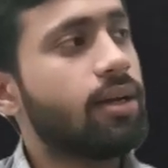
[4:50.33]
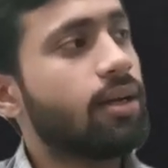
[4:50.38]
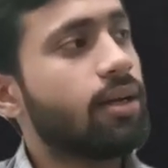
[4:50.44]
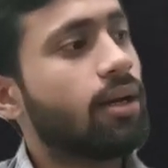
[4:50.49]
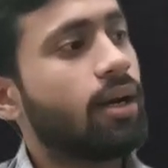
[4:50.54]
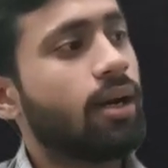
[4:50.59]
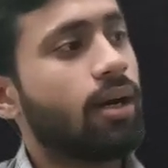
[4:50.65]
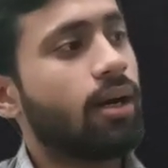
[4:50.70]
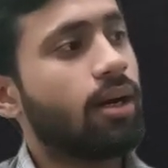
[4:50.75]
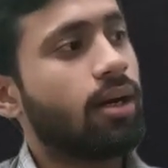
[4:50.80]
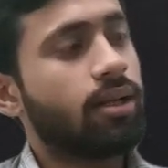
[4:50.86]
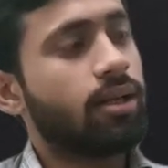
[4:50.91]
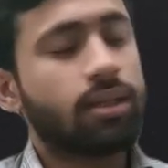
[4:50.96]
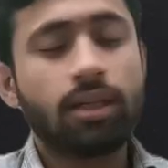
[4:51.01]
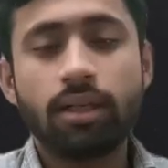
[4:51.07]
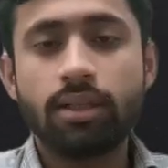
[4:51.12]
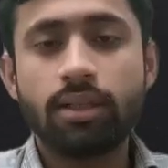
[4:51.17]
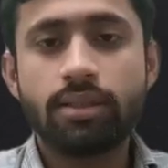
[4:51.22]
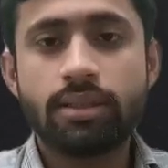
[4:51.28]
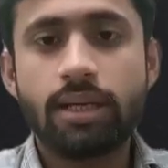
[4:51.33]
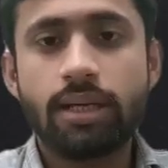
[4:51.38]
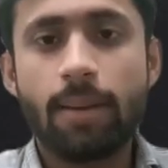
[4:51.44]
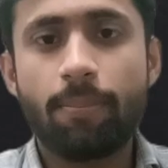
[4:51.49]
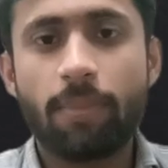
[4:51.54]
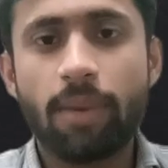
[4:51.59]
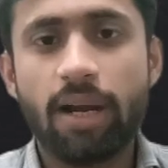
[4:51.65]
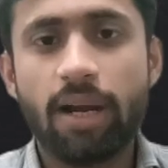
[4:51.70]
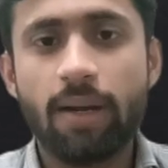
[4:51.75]
Third step
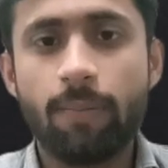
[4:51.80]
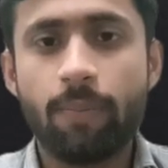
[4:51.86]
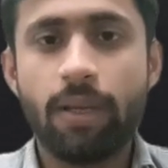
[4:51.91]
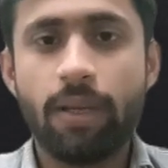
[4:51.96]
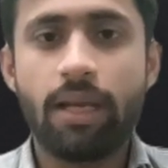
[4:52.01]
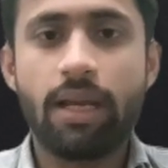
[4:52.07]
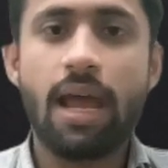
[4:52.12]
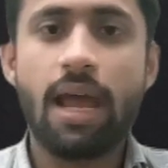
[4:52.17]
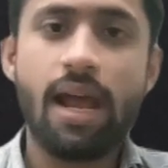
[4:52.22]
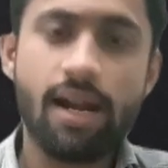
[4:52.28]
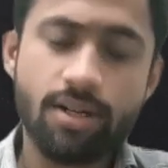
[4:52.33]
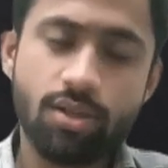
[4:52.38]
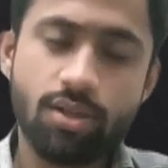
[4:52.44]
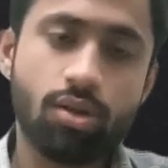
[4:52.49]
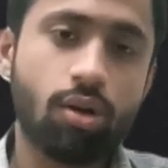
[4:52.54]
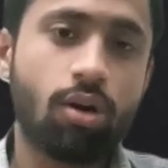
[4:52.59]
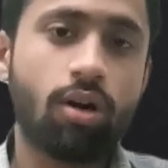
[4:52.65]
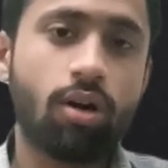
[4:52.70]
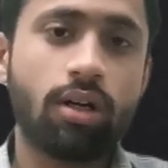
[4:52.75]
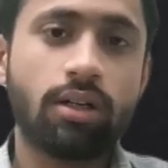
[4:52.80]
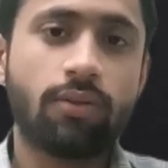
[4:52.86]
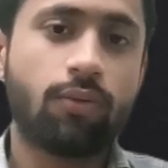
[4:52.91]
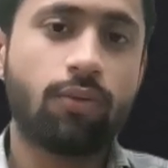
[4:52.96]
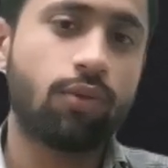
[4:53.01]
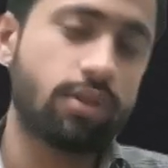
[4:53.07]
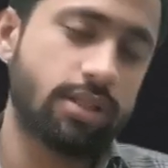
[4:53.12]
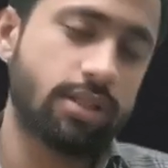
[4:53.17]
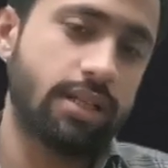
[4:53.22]
might be add salt.
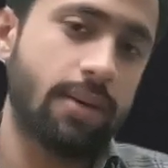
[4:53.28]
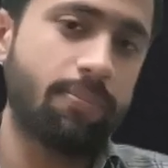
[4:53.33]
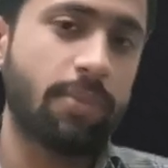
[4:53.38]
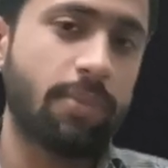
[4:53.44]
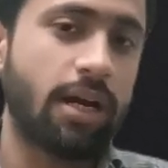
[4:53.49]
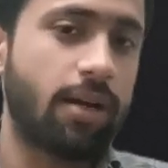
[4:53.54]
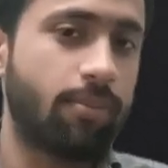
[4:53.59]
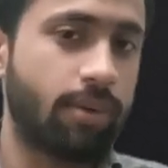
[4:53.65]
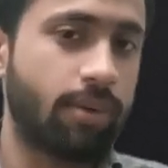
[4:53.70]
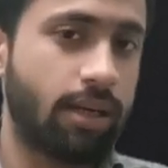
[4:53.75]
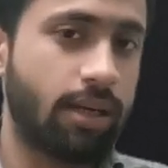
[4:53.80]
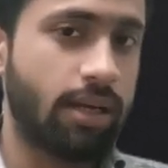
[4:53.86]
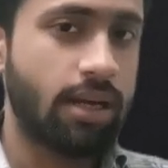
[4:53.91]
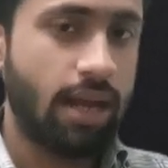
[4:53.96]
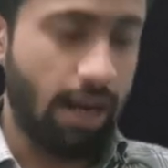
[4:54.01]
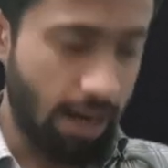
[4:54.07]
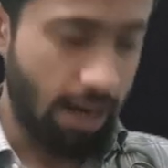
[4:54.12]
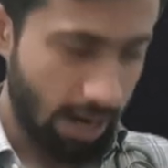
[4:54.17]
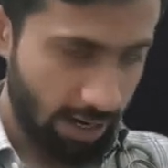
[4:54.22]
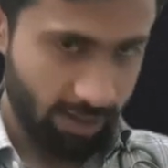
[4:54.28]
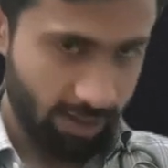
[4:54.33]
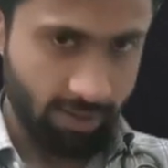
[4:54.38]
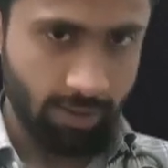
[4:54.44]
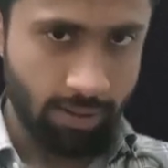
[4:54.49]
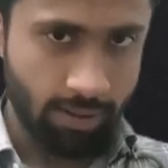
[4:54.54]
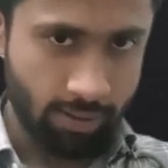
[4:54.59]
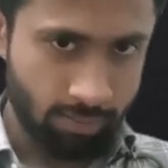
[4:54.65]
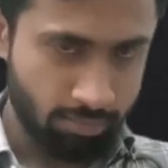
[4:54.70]
Fourth step might be add
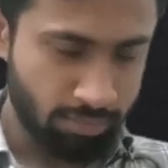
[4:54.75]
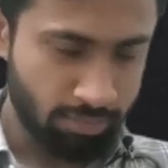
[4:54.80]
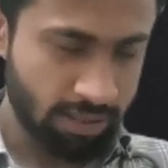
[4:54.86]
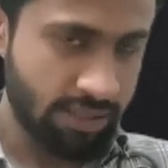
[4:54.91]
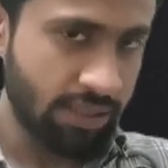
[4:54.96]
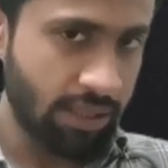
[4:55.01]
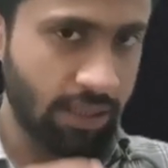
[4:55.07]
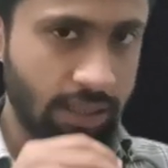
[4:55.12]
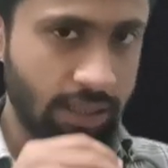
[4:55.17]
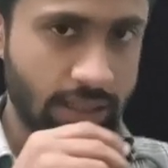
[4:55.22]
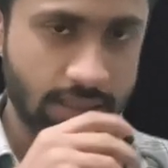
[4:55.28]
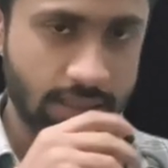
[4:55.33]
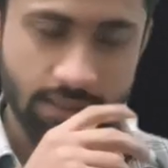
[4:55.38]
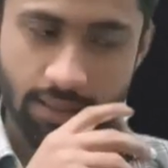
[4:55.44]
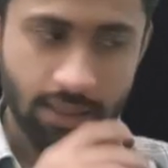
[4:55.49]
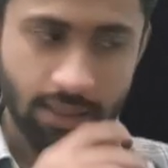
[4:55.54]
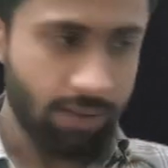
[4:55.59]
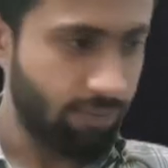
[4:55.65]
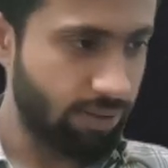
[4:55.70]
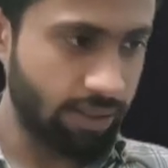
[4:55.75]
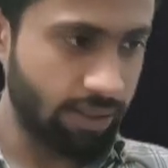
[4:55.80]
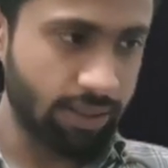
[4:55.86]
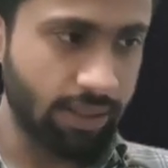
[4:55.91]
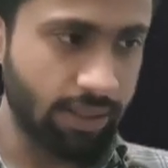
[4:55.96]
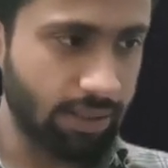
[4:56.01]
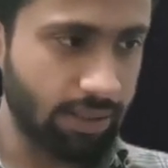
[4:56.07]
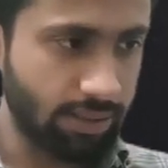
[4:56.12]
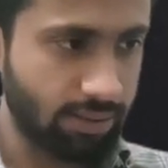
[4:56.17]
masalas and
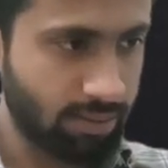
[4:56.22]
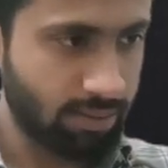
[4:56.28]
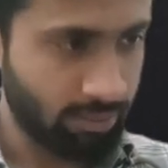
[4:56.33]
everything else.